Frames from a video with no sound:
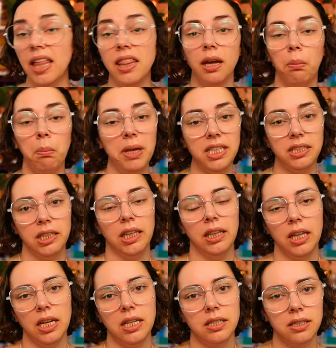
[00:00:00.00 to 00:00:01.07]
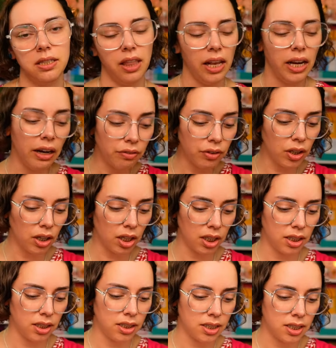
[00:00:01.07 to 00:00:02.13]
and they're missing this. They never
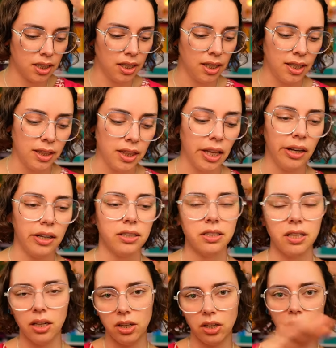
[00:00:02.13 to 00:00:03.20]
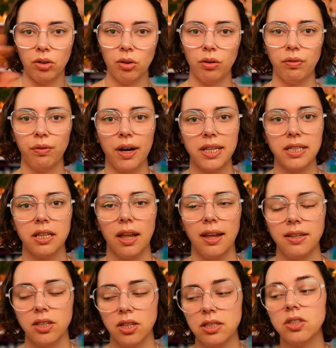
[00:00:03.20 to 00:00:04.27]
learned that a slur or a phrase
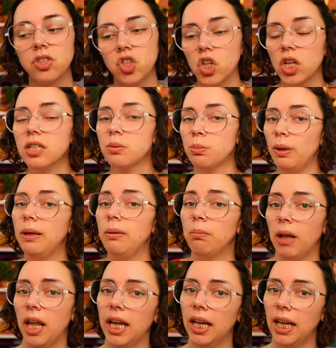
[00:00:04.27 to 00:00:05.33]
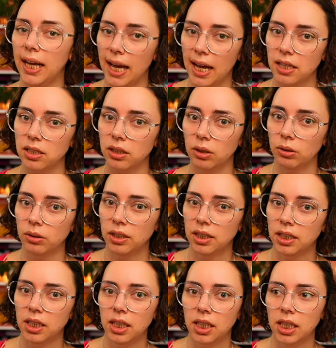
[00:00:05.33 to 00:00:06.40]
line doesn't just mean play legato.
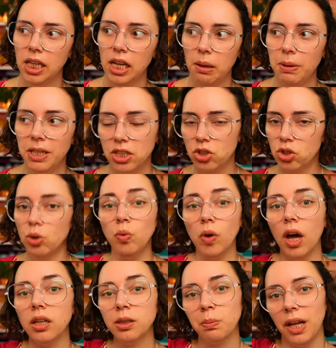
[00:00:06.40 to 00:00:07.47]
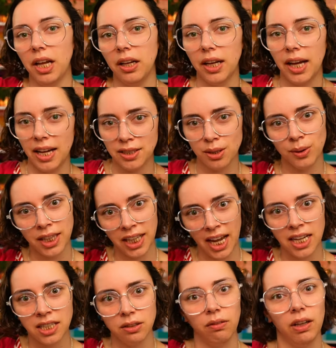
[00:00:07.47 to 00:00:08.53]
It means do not play legato at
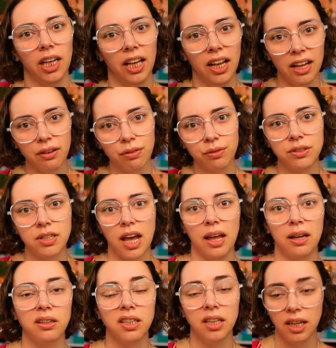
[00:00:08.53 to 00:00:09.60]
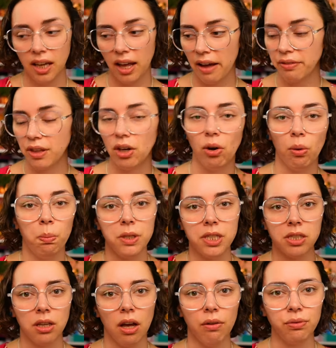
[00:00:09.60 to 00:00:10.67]
the end of it. Lift and have that note be
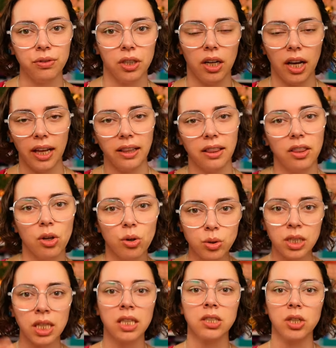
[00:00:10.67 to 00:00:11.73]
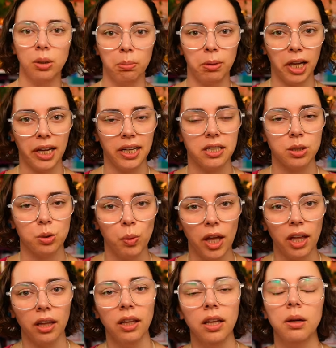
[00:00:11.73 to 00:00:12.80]
softer. Like, those things are implied as
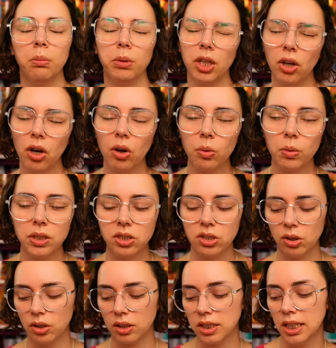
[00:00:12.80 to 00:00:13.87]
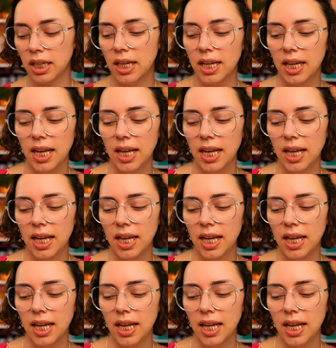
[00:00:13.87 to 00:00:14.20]
well, but they're not always taught.